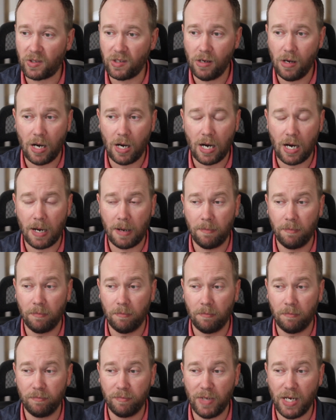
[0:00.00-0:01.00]
But
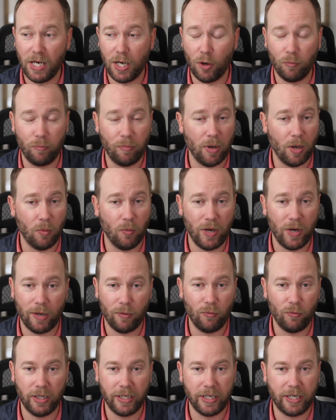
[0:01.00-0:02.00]
when
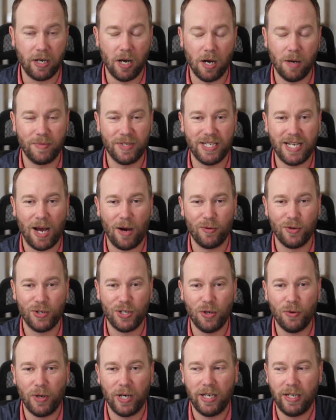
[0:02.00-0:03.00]
it really comes down
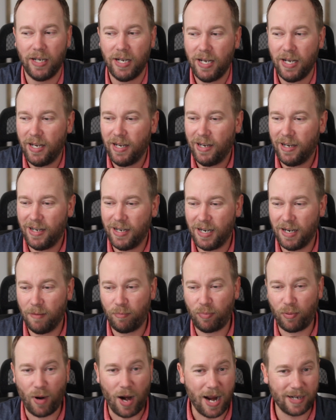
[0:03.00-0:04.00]
to it,
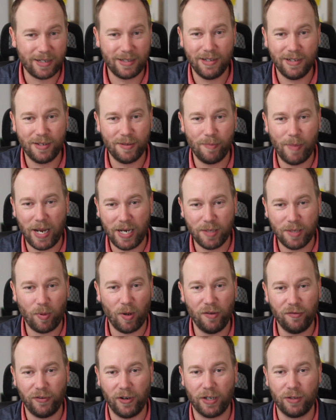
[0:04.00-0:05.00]
practice makes
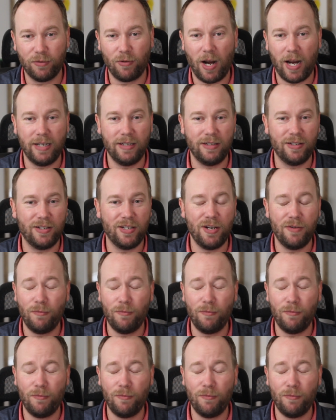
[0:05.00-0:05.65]
perfect, right?